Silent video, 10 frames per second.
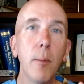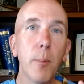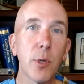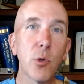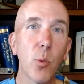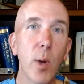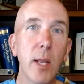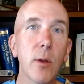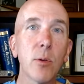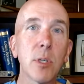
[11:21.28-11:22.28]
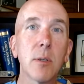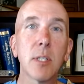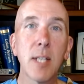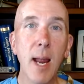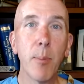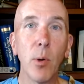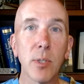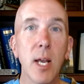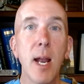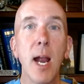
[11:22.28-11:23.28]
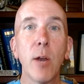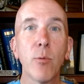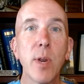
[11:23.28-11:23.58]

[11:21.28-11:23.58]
between those staples and